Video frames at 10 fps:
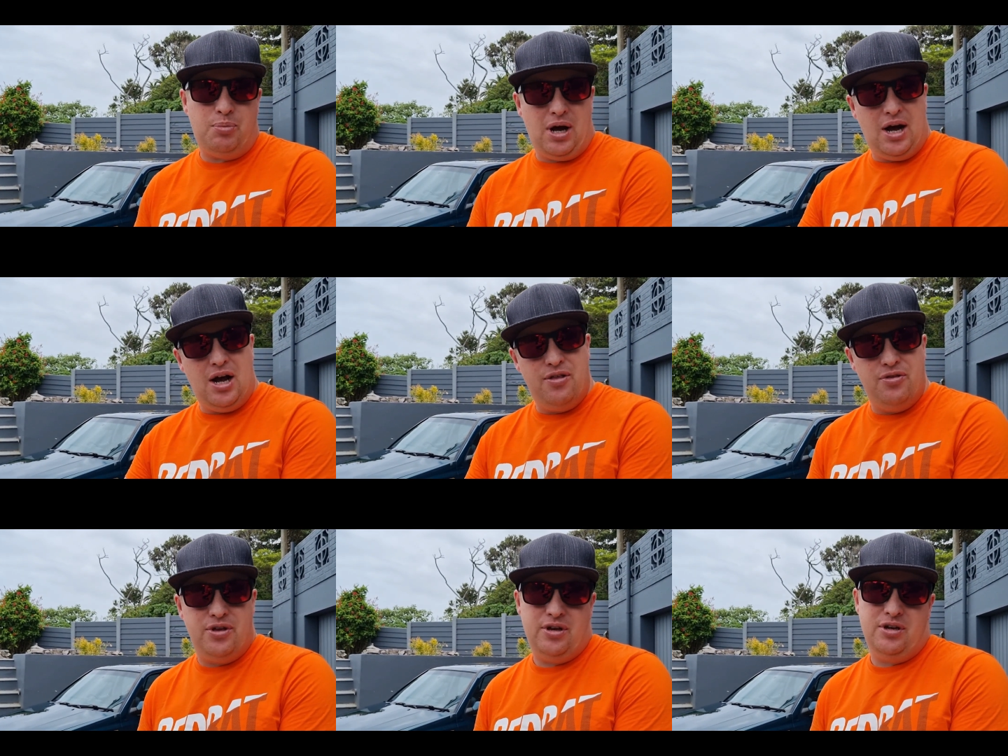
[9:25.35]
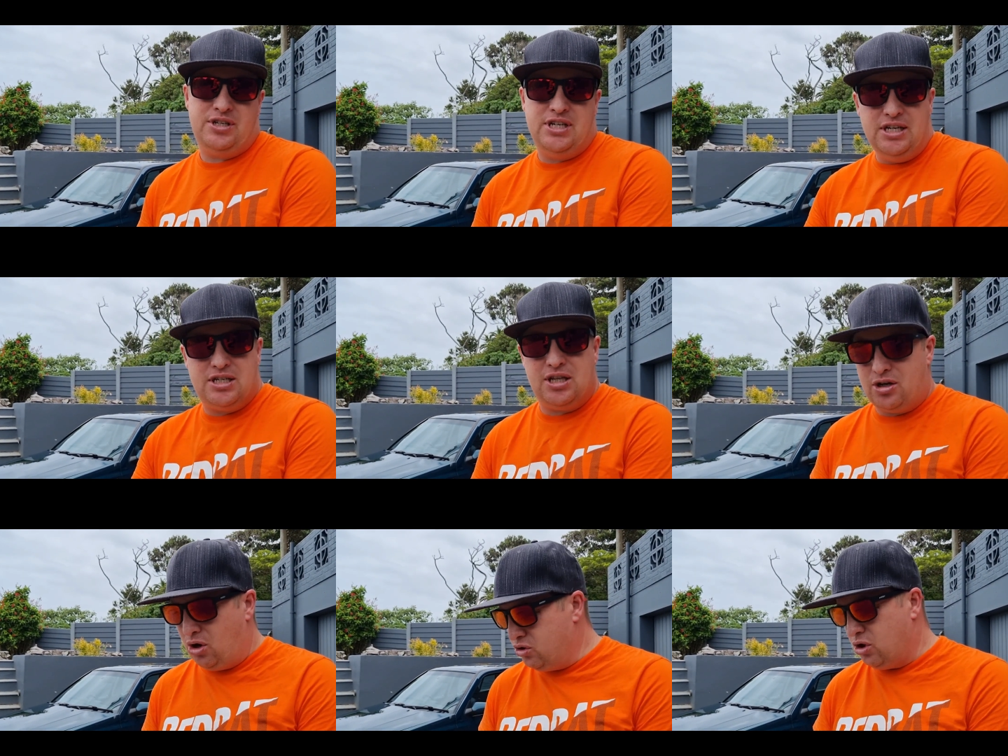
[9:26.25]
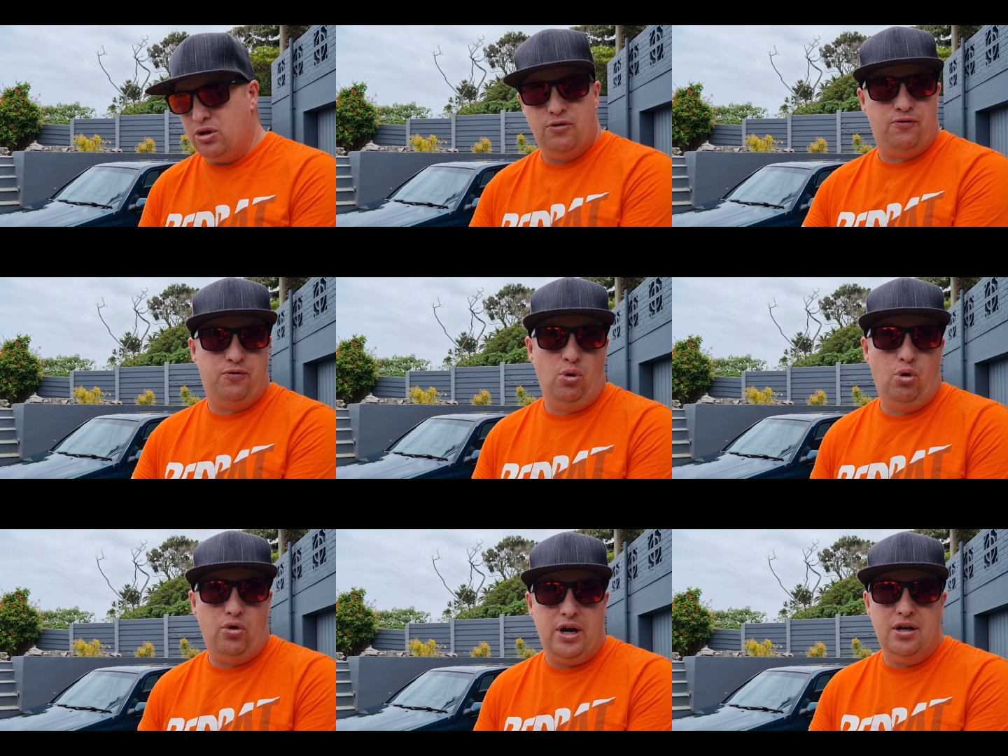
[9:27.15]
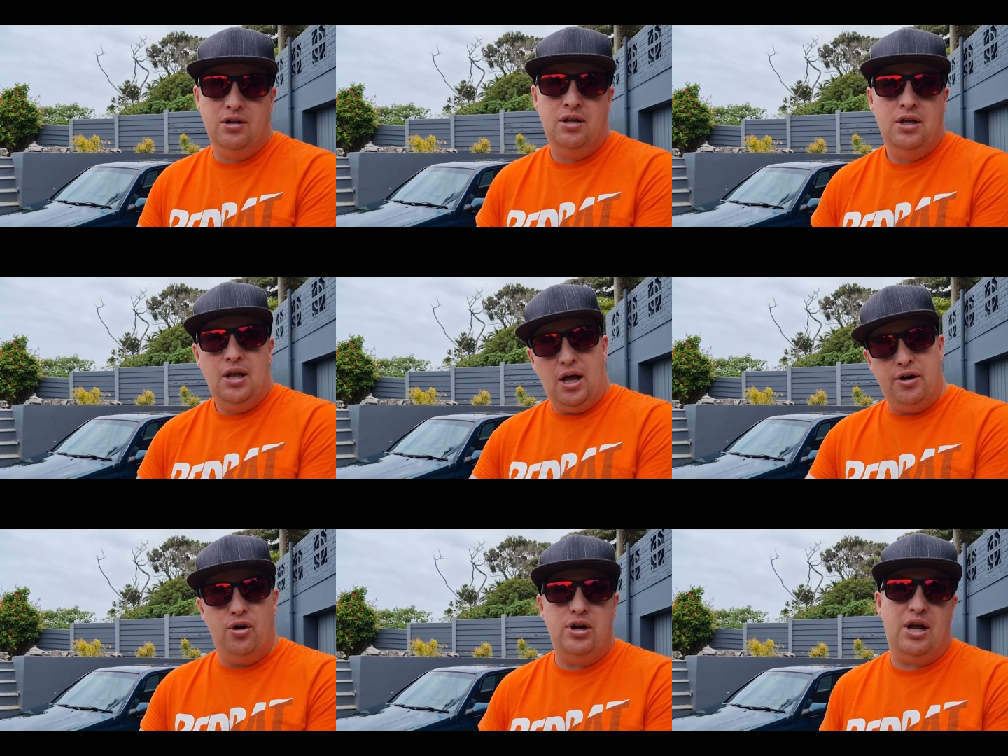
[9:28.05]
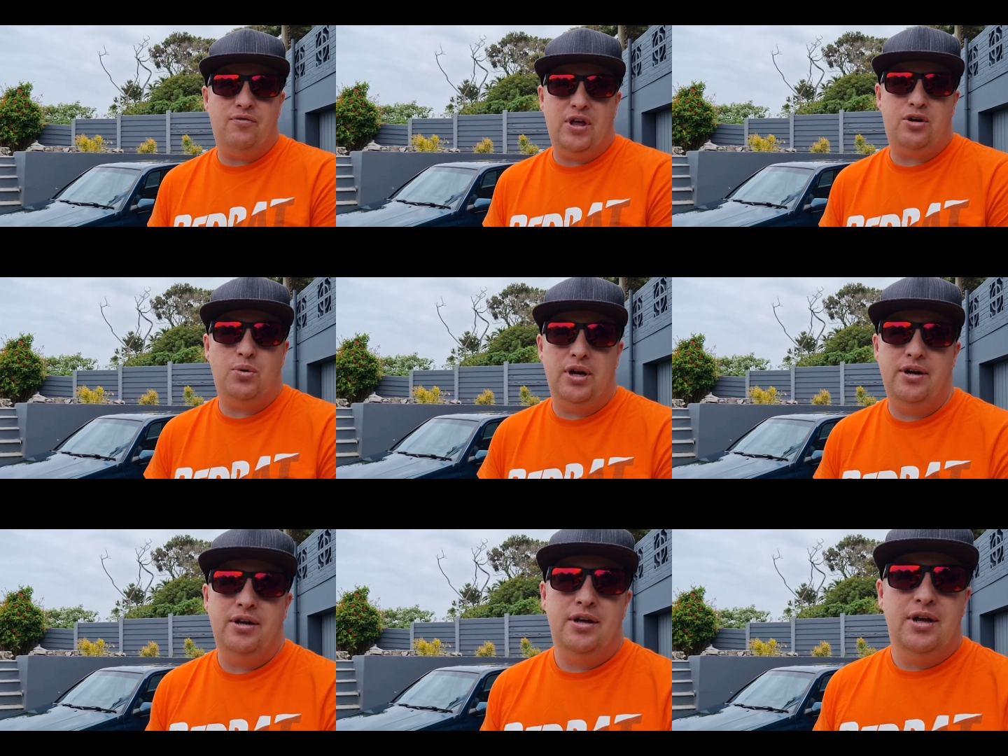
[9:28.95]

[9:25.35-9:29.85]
behind the seats that goes on the floor rail. I don't have that one.